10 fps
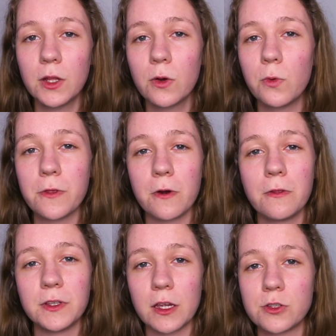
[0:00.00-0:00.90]
along with all
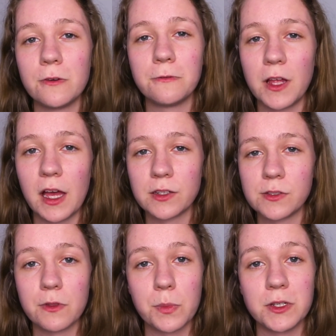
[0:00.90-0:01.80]
the national flags
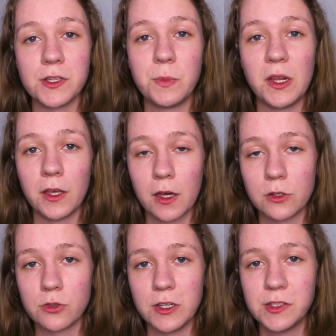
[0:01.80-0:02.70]
of the participating
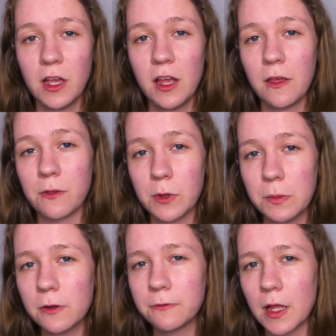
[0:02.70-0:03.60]
countries, the
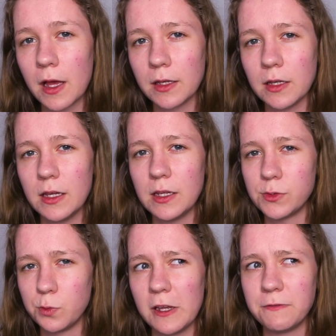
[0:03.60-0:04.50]
rainbow flag
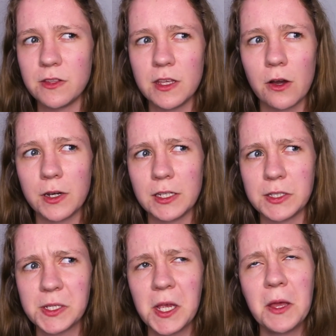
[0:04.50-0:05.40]
is waved in the audience